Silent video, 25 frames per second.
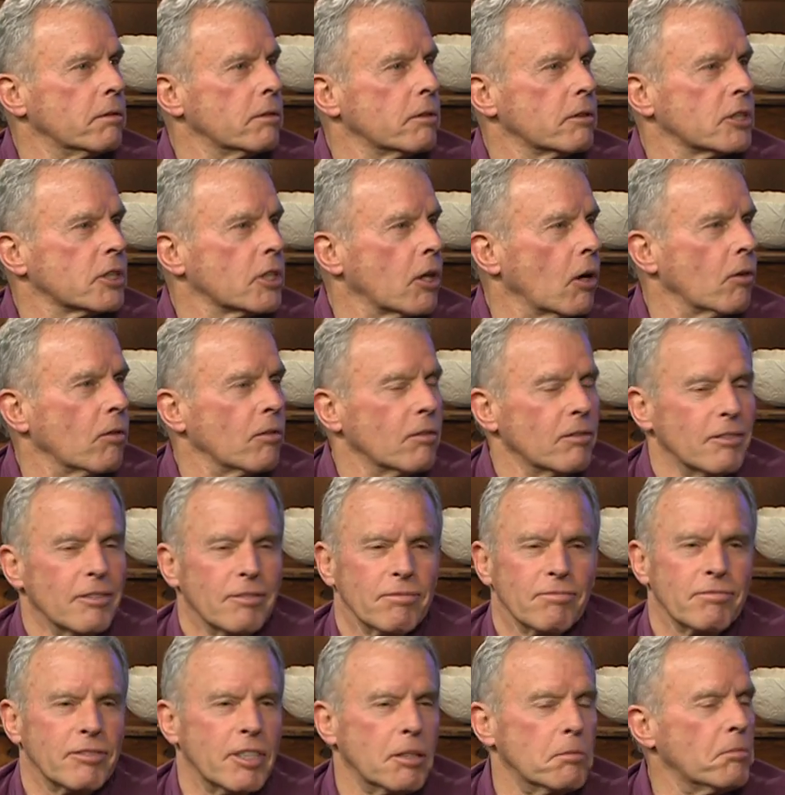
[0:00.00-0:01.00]
So
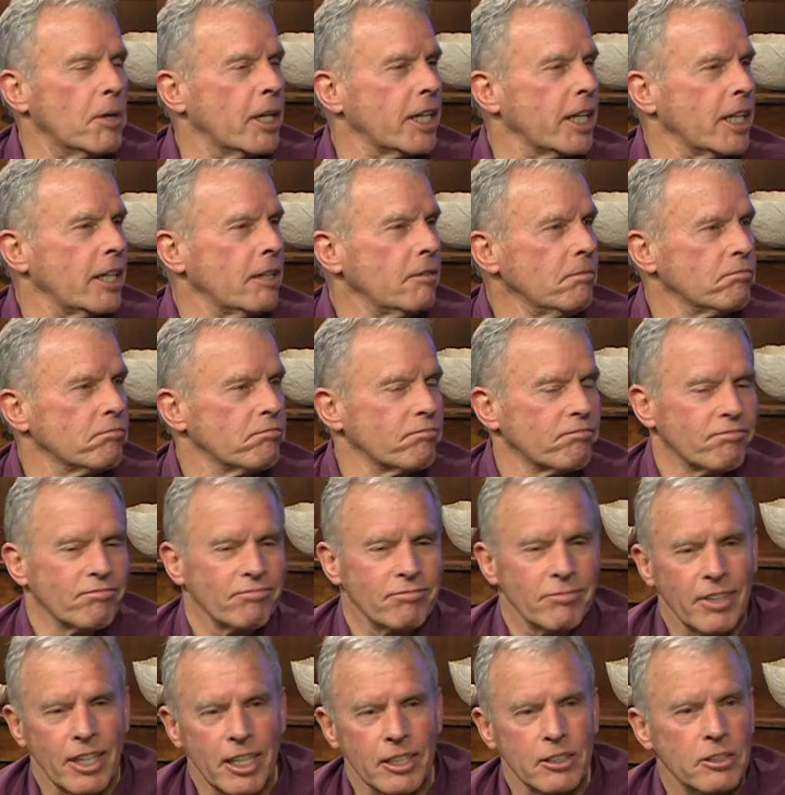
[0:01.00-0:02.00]
the money,
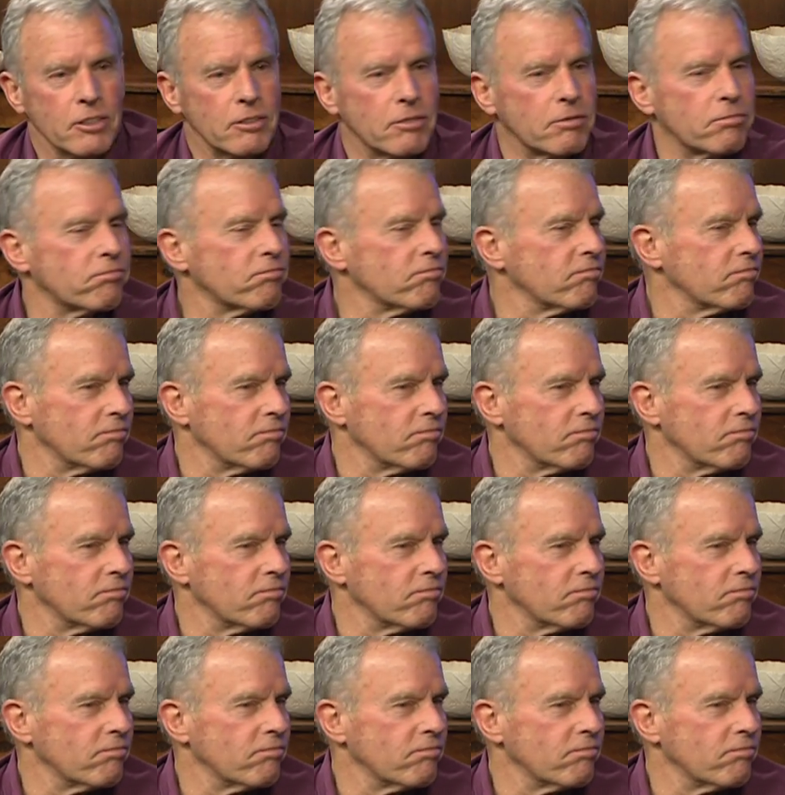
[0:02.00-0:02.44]
it's